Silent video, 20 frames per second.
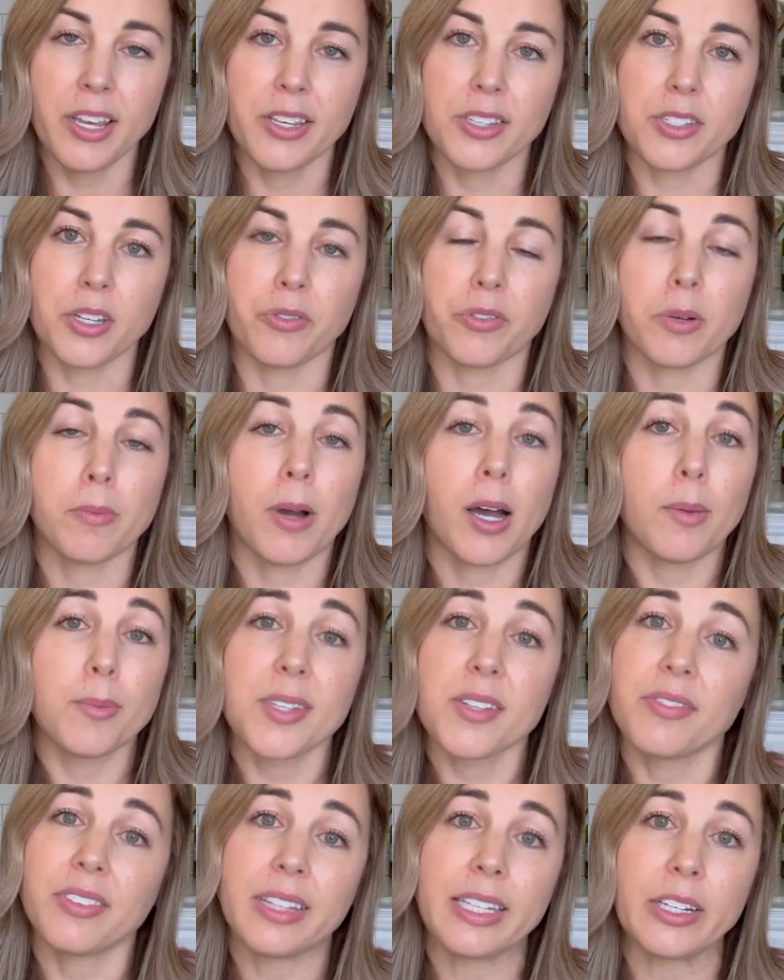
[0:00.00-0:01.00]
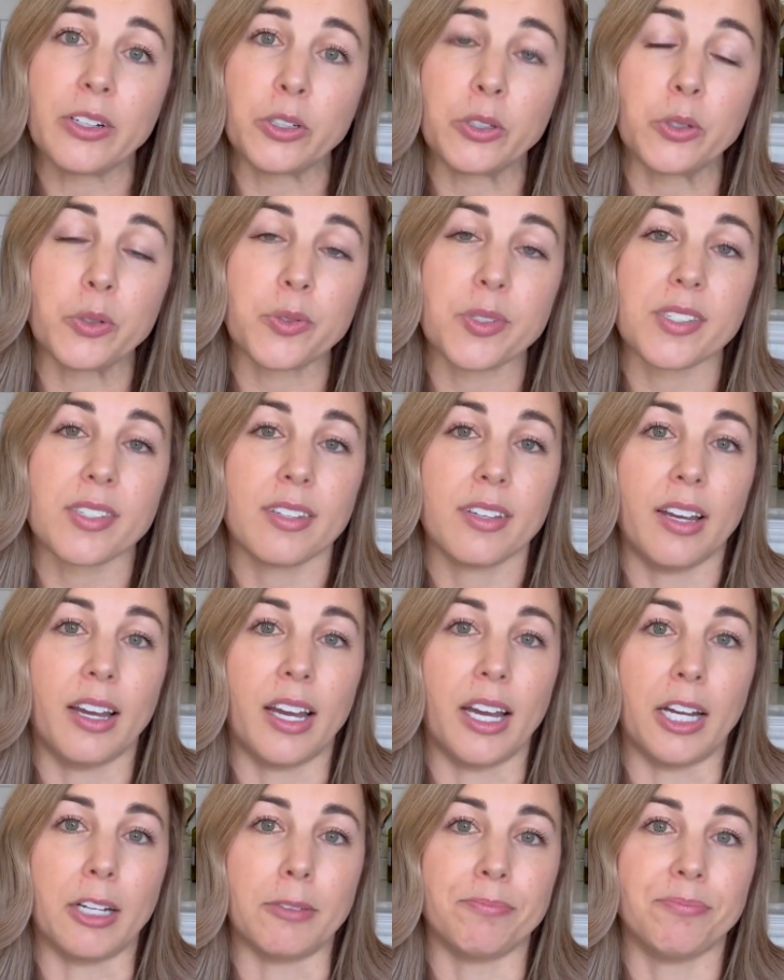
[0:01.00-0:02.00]
So for moms of littles,
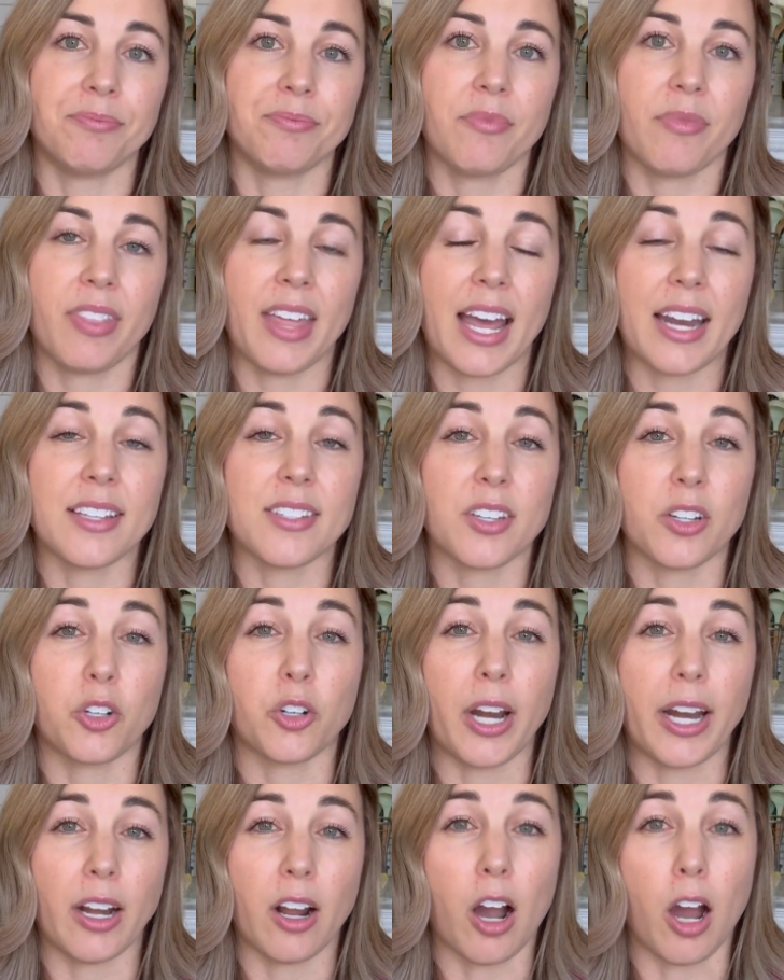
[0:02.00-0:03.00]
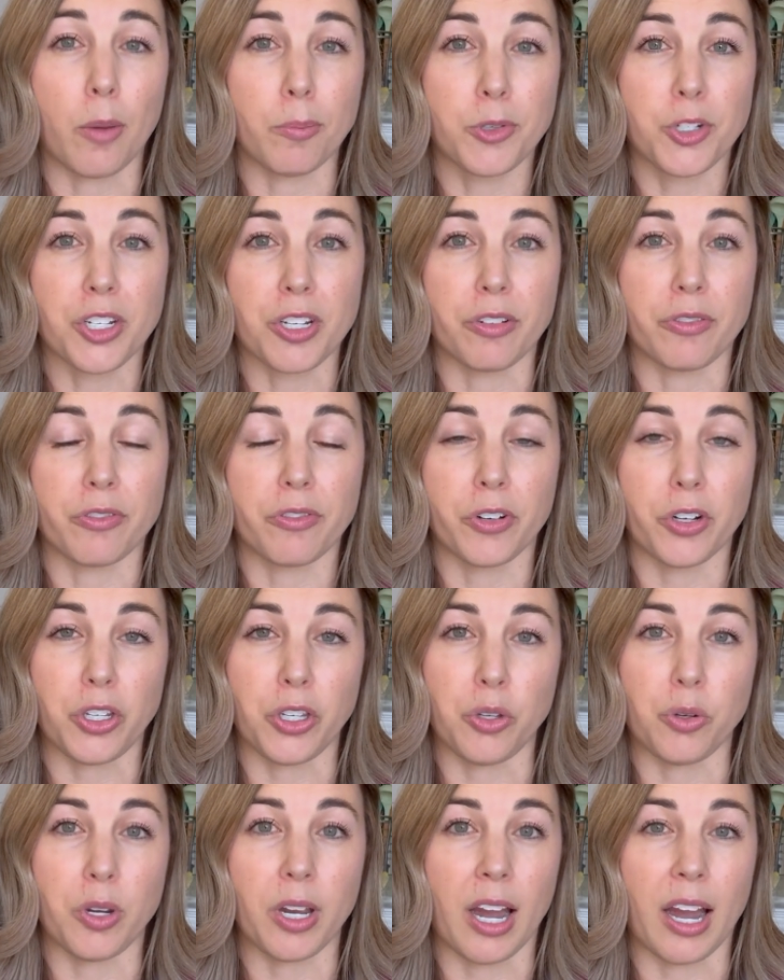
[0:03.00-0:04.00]
that is a great option for
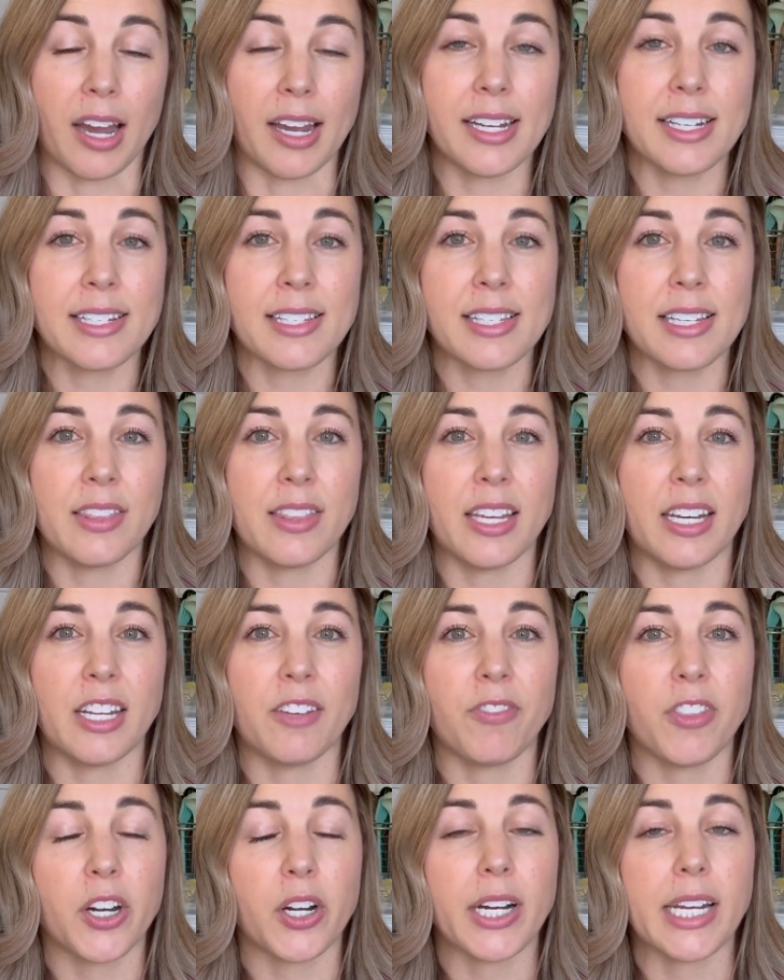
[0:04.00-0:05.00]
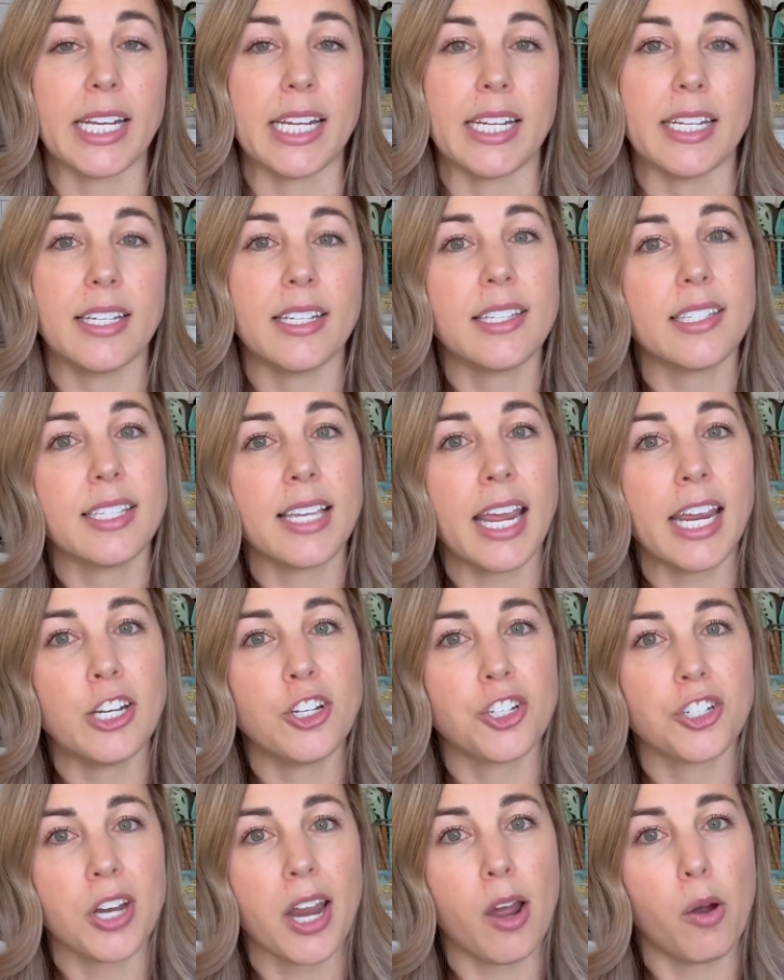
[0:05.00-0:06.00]
you guys. And then if there is a
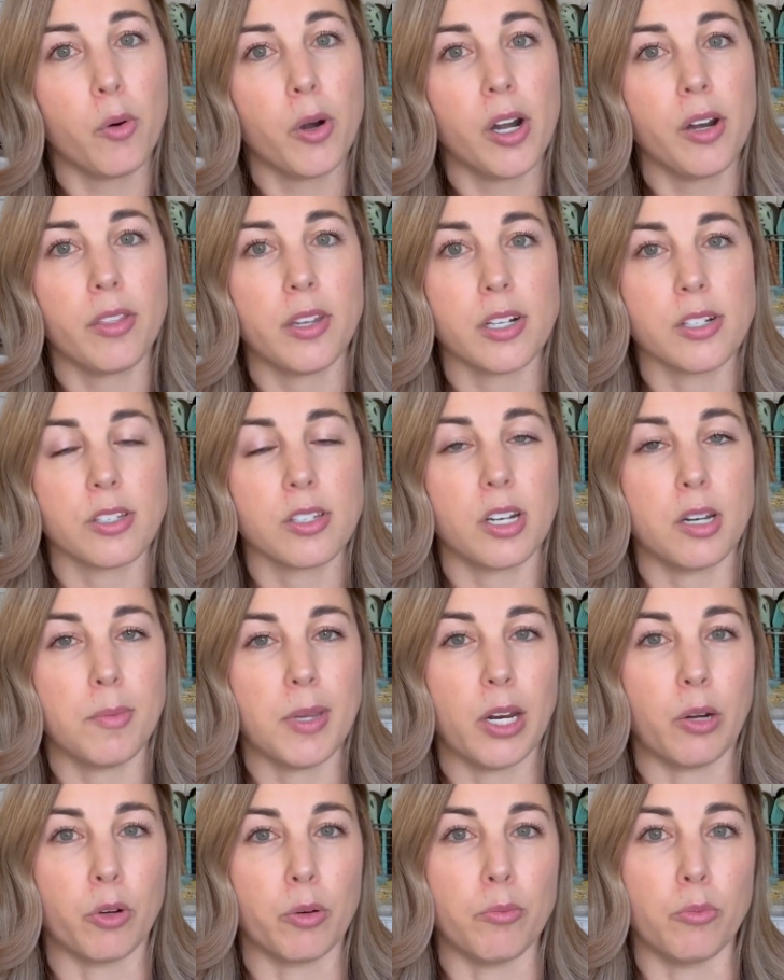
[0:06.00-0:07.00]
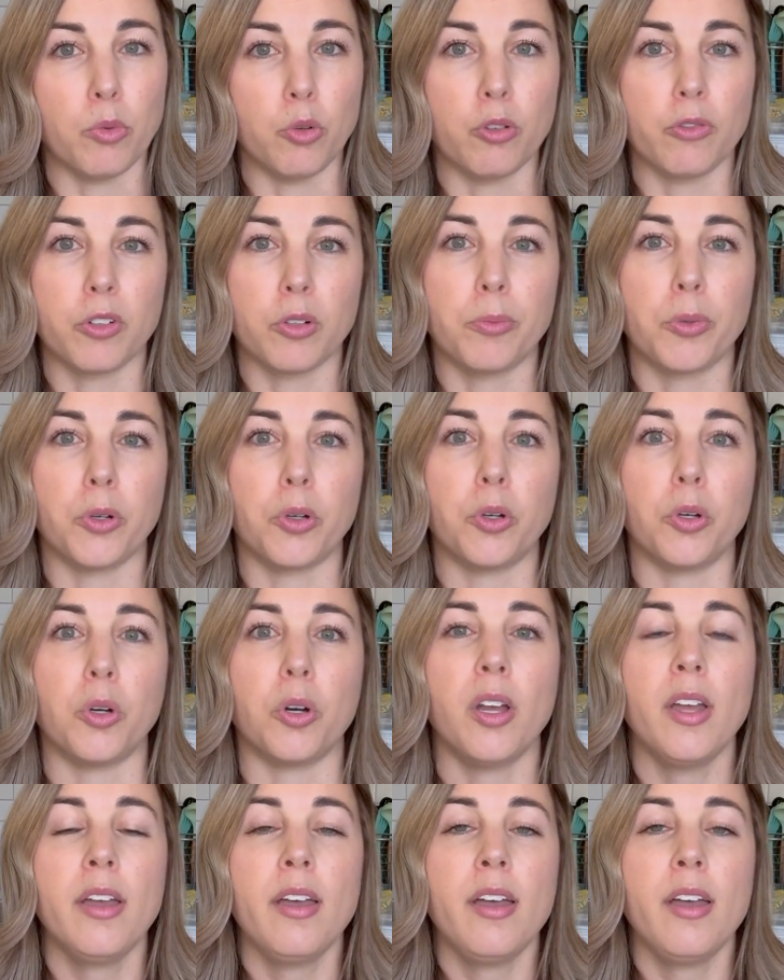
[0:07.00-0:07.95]
shower, there's going to be a removable